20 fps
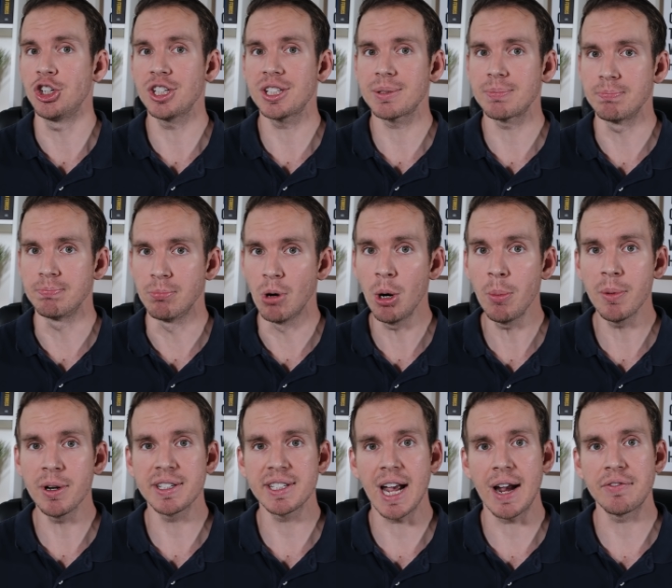Just
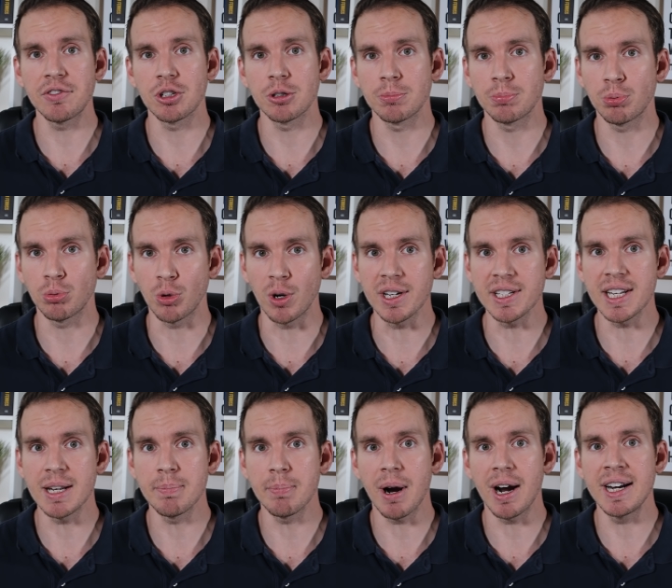moments after
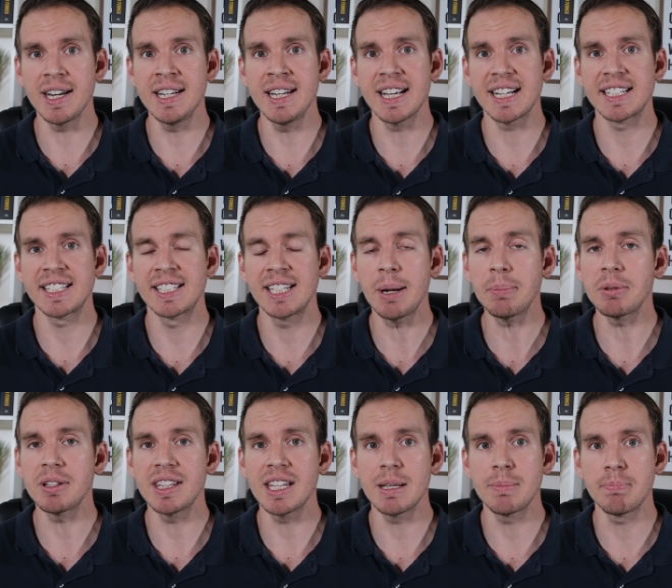President Biden
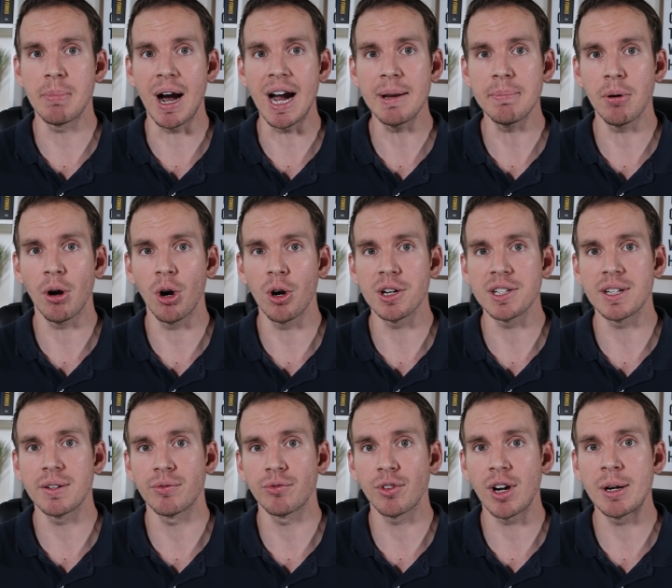accepted the
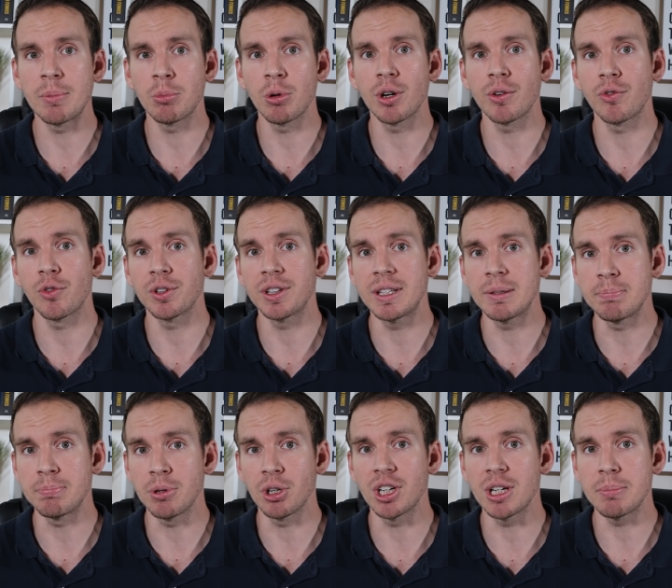bipartisan framework for the
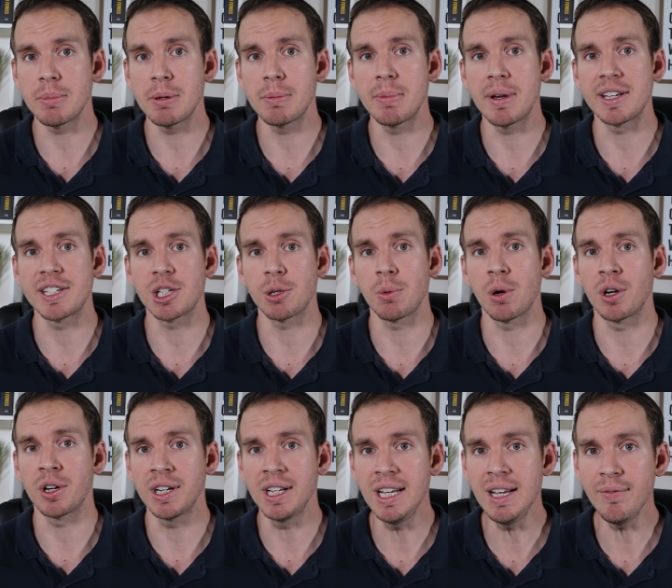bill to be based
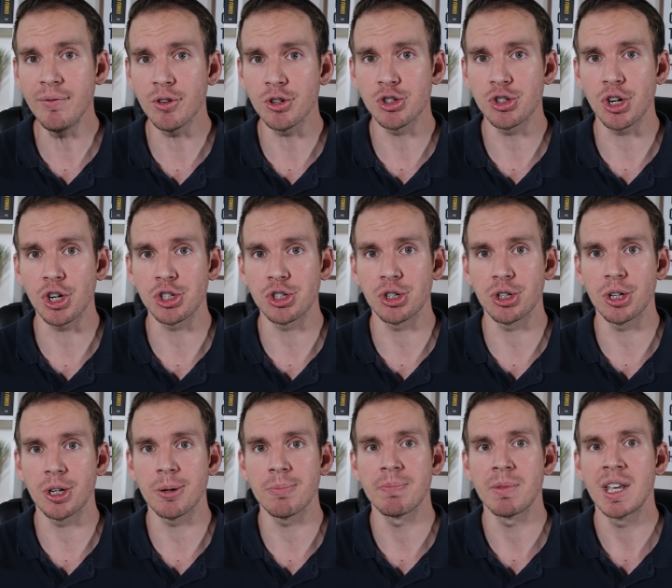around
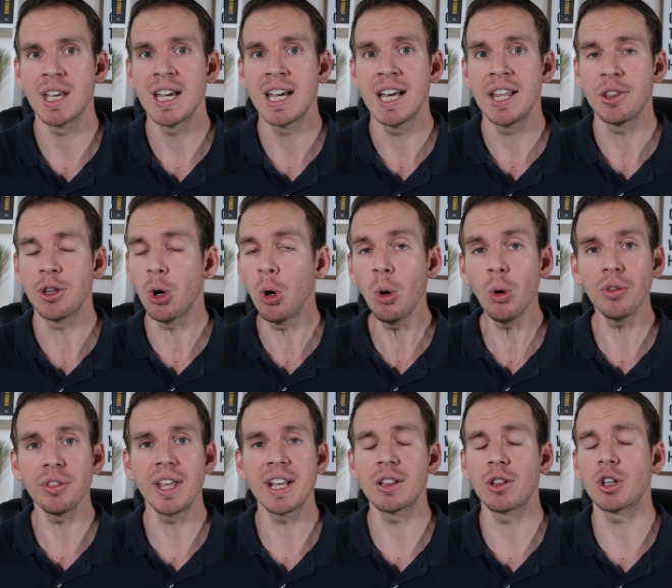infrastructure, the
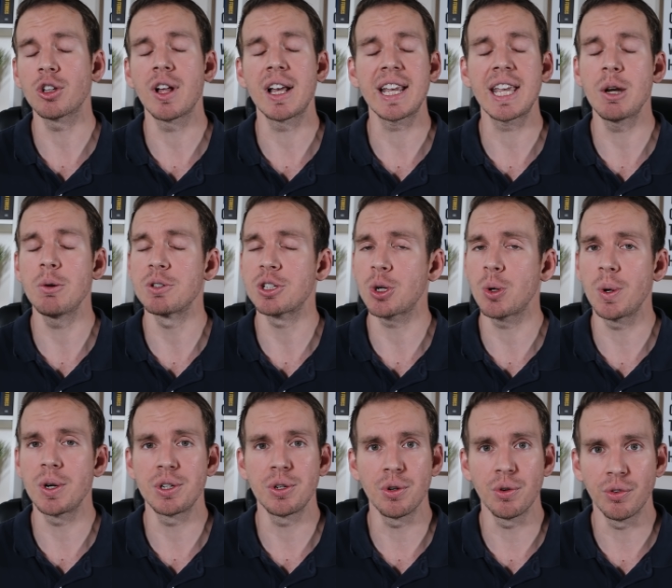whole thing looked like it was
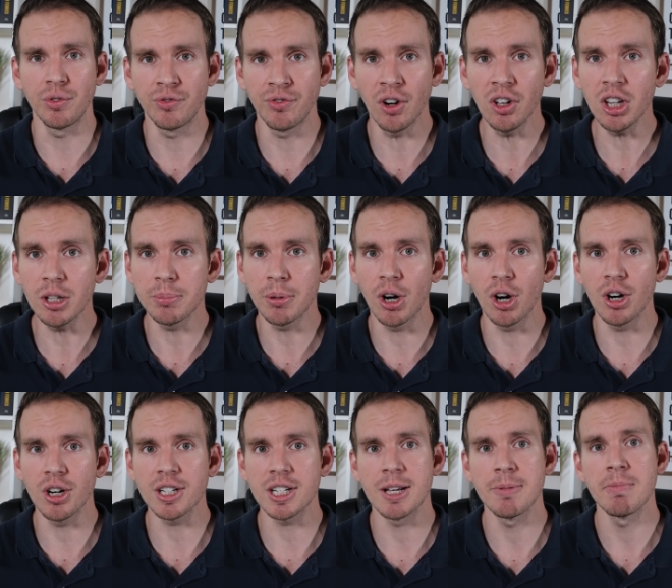going to fall
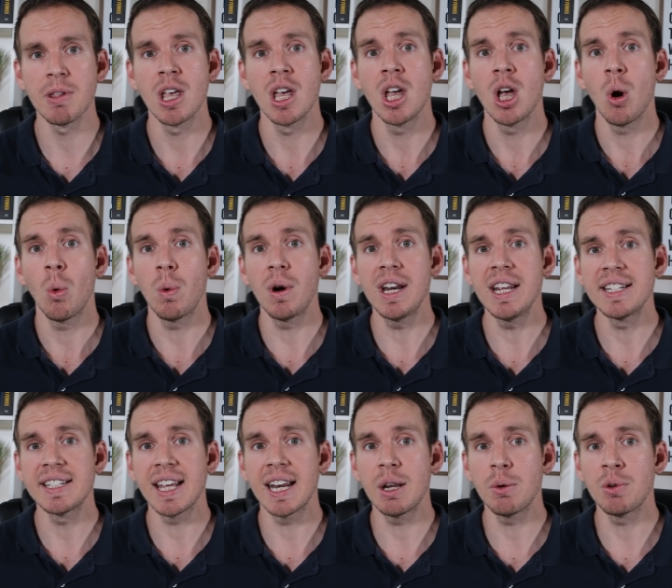apart when he
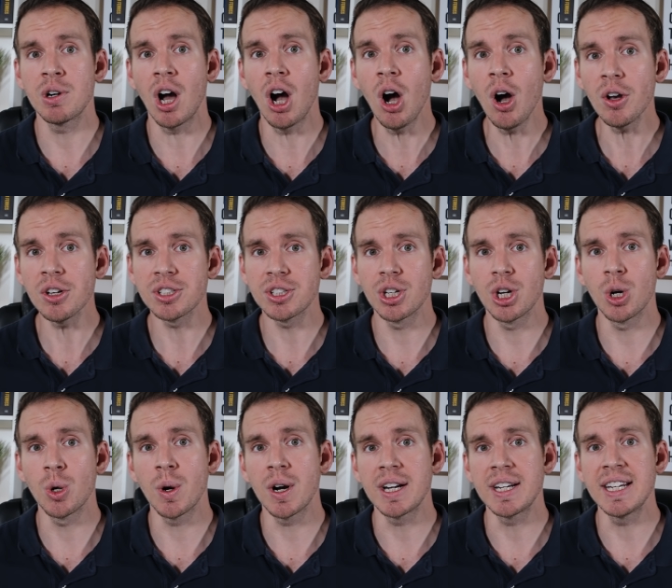said it would
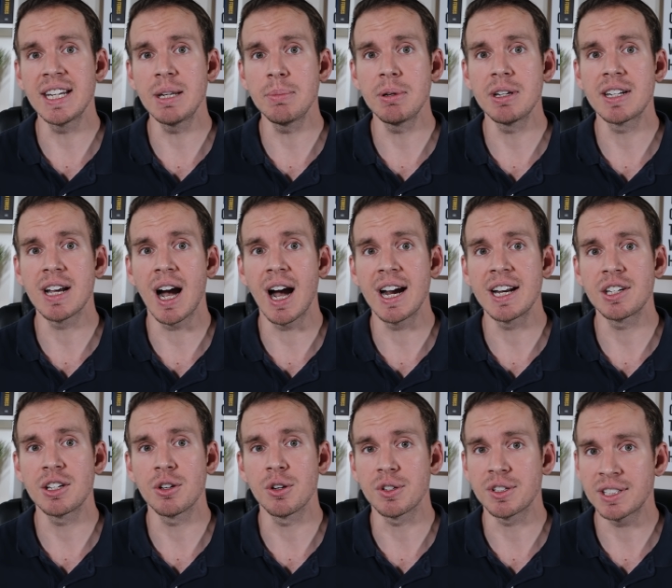also need to be
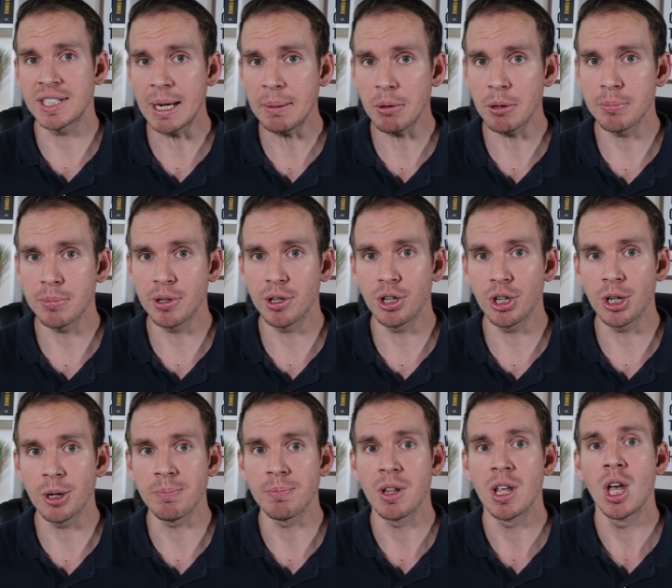tied to a separate
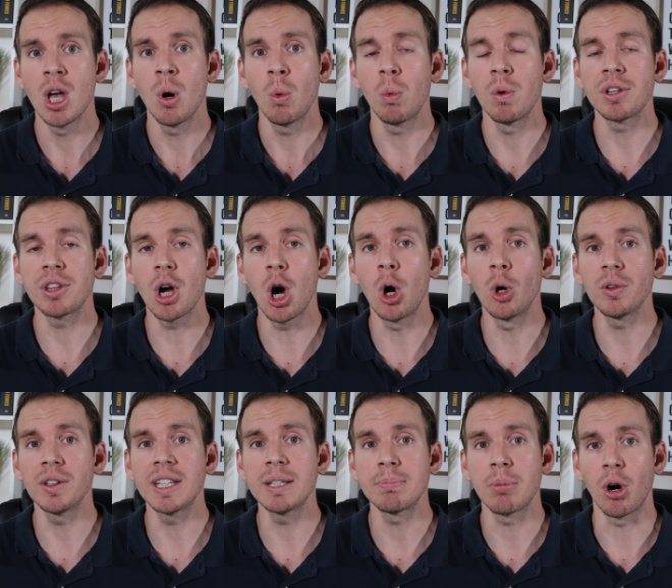bill with
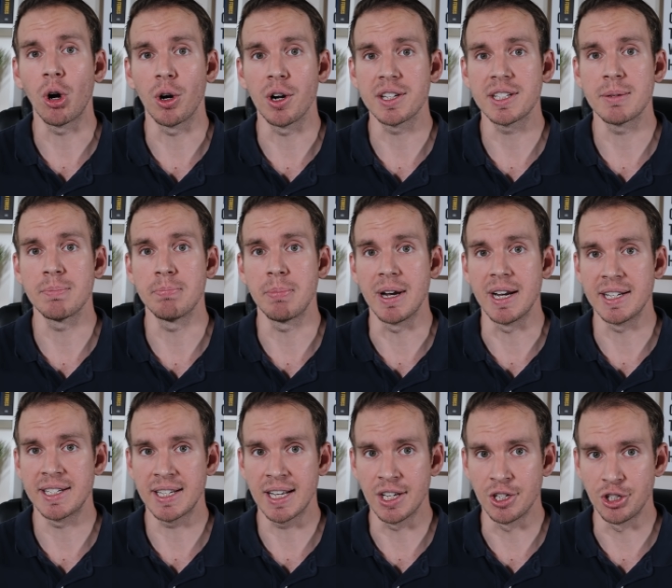only partisan-based